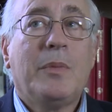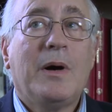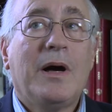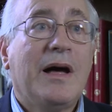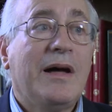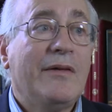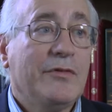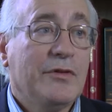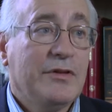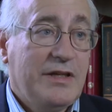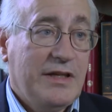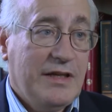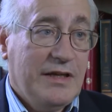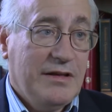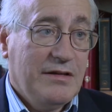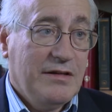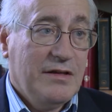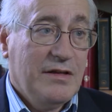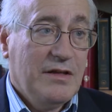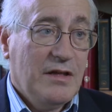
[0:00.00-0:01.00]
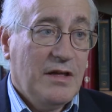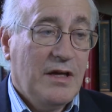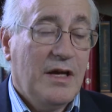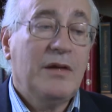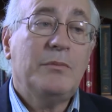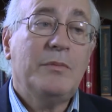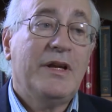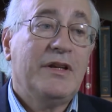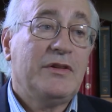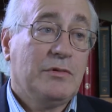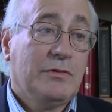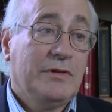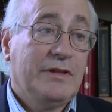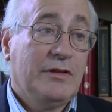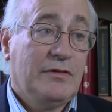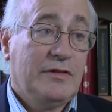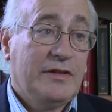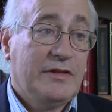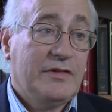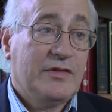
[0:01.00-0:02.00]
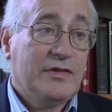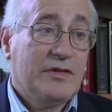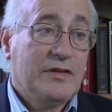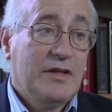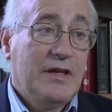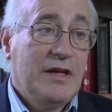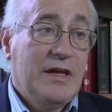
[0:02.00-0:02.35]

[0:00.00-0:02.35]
poverty on mental illness,